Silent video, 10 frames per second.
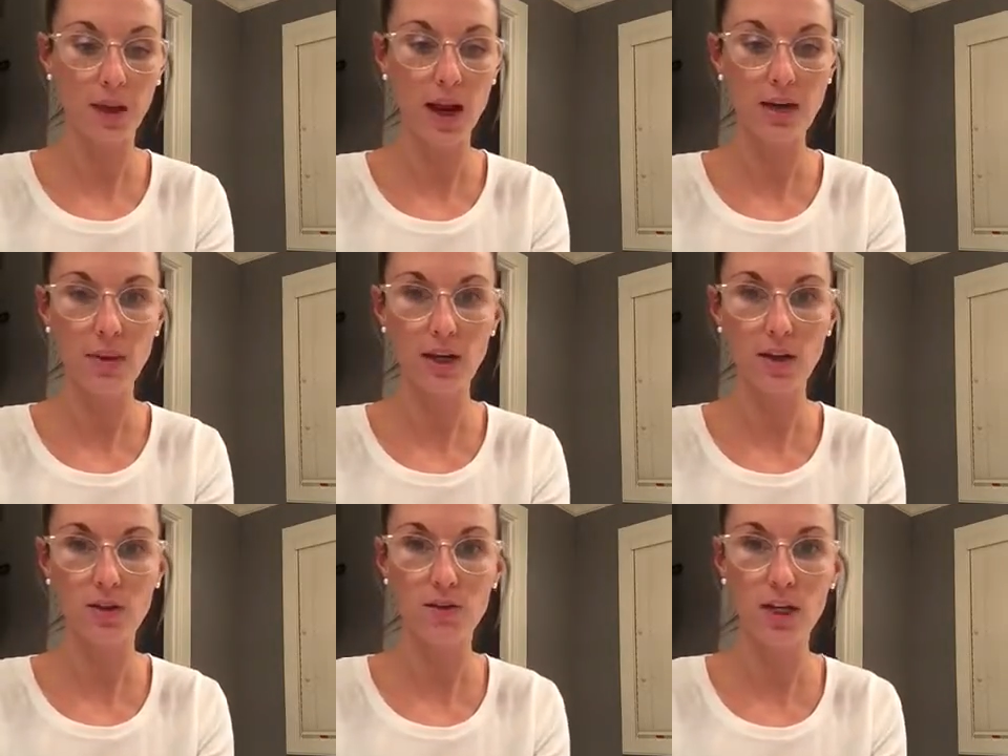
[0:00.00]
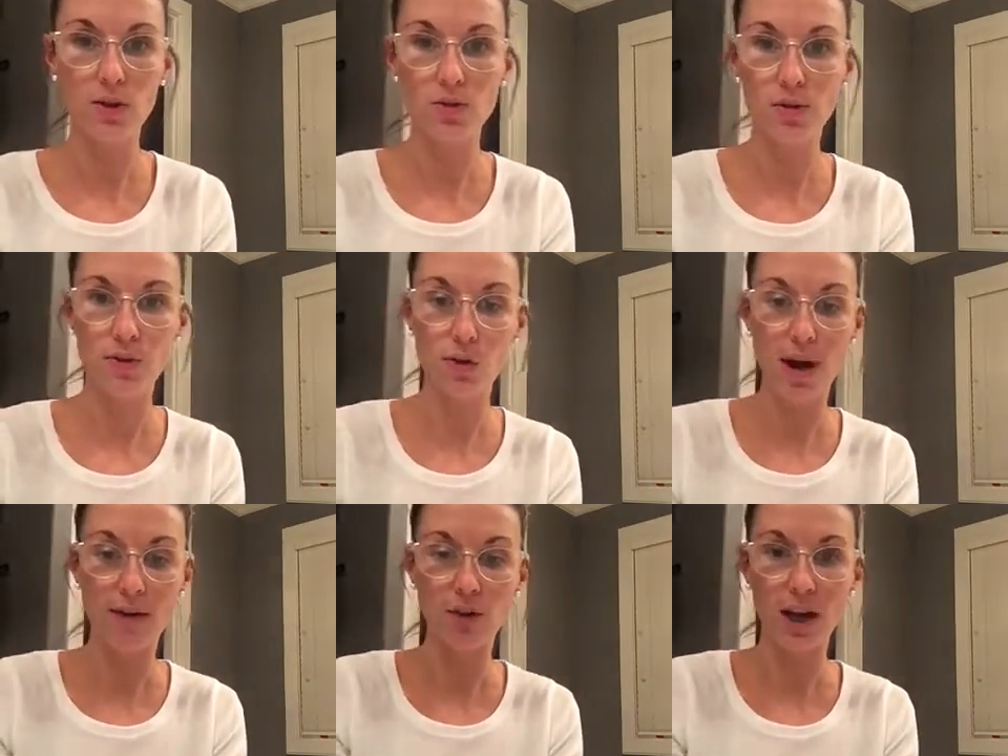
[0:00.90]
I can make another video to review
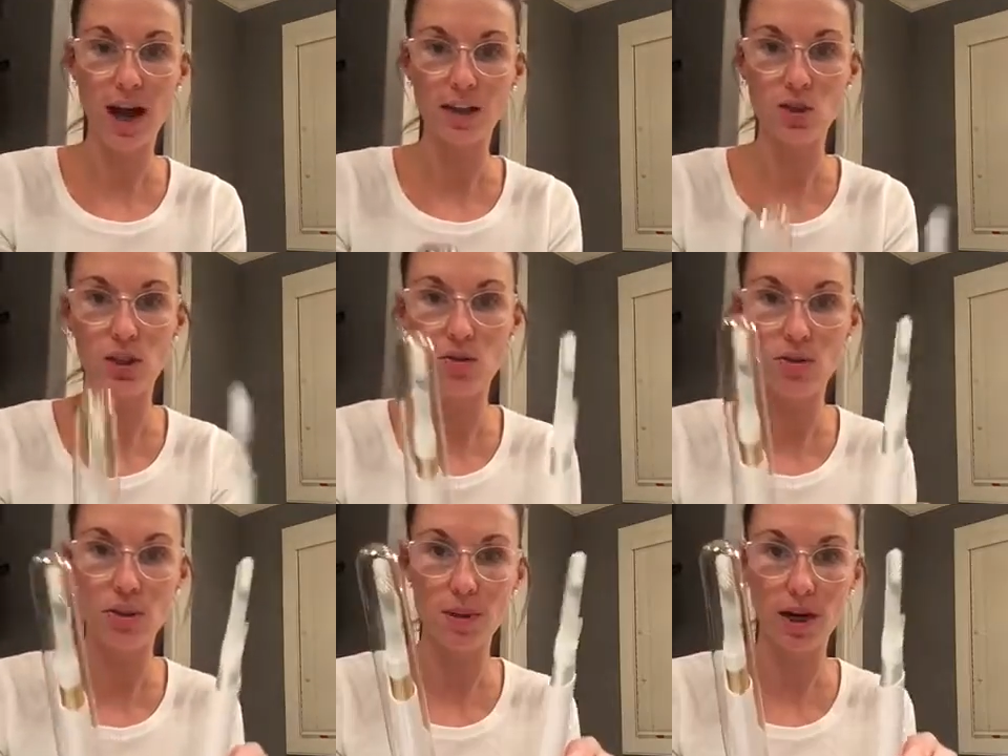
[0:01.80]
it after I actually use it,